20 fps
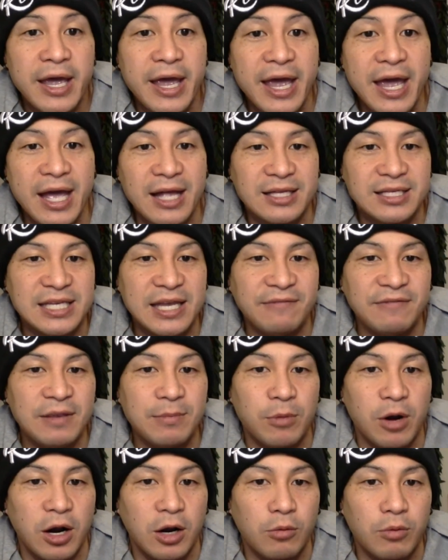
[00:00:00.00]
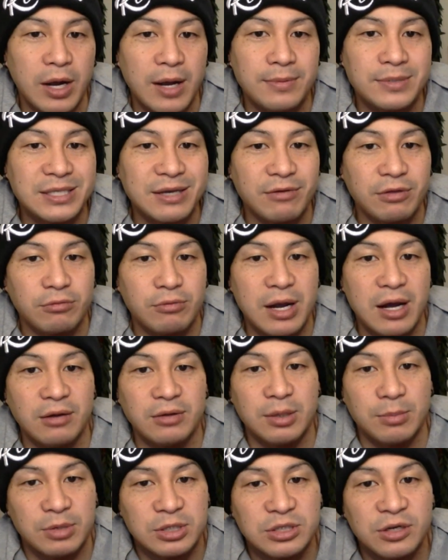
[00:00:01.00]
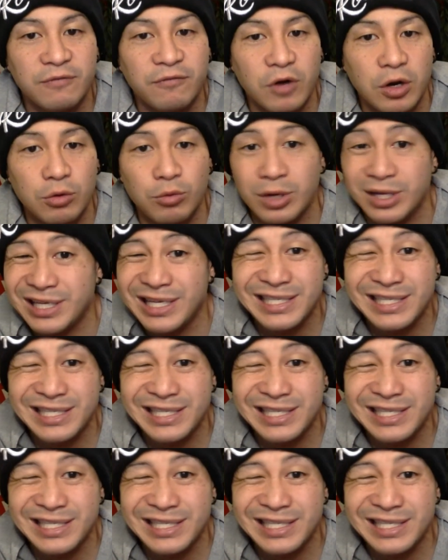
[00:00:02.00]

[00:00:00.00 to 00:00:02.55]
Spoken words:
And safety Mark Webb, seventh round, number 241.